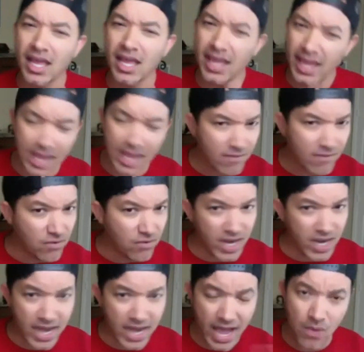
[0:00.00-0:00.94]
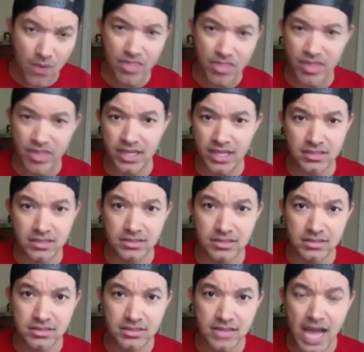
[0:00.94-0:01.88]
Every now and then,
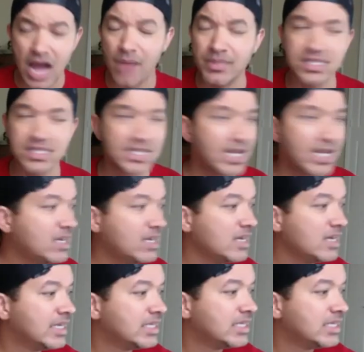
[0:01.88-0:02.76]
I would say